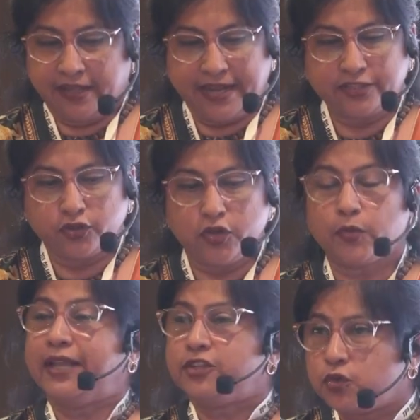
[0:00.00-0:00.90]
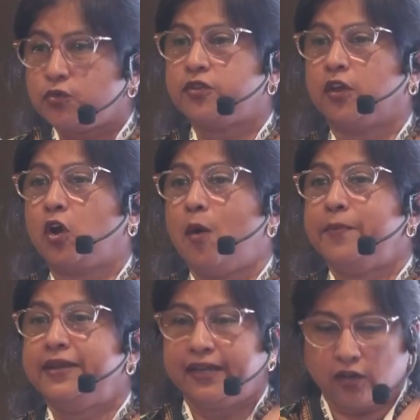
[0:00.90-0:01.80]
Right? So you can choose your
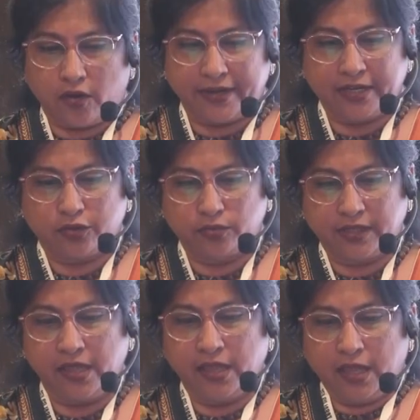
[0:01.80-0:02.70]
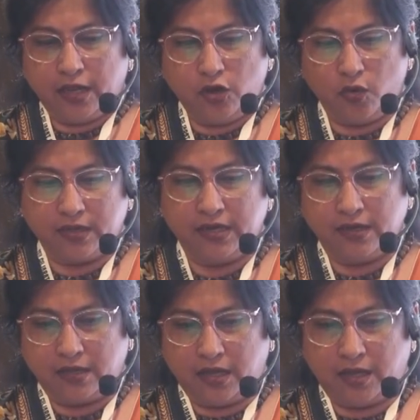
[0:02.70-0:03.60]
component according to the
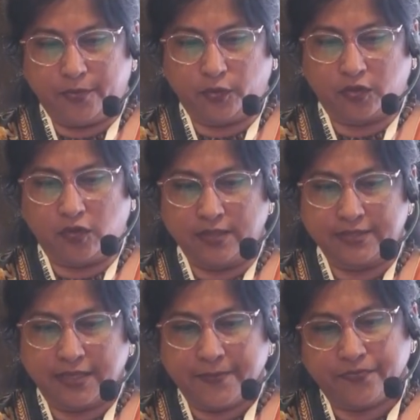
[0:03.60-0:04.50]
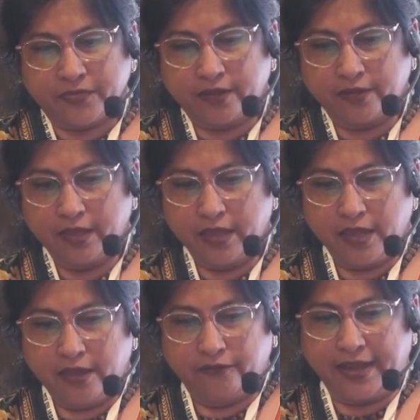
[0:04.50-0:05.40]
local protocols.
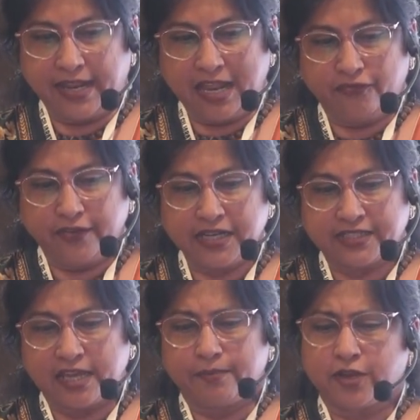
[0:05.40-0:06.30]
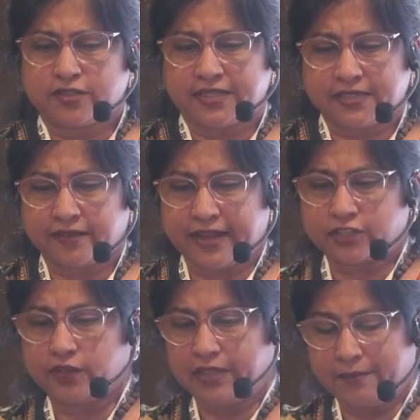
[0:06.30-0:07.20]
Fine, I'll finish there because the
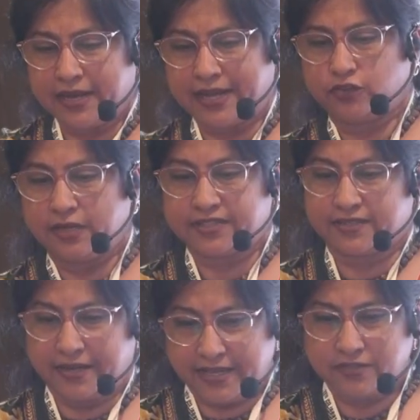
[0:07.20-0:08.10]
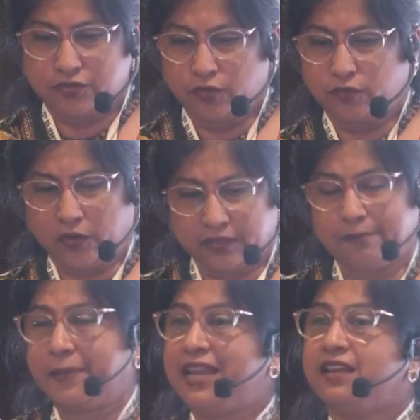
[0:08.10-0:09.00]
rest of them are actually studies. So what
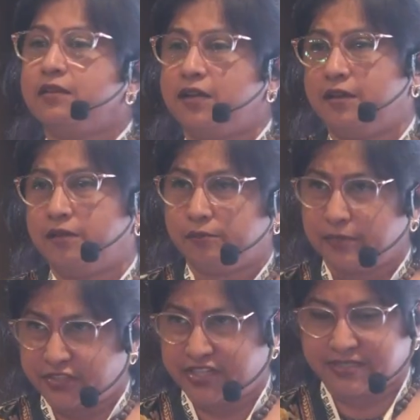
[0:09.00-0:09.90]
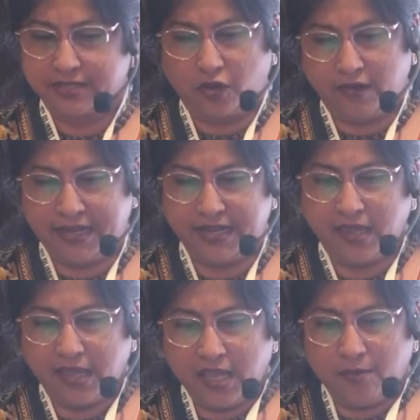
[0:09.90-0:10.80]
the main gist has
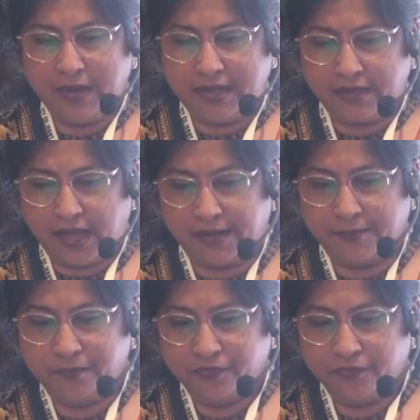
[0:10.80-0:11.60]
already been done.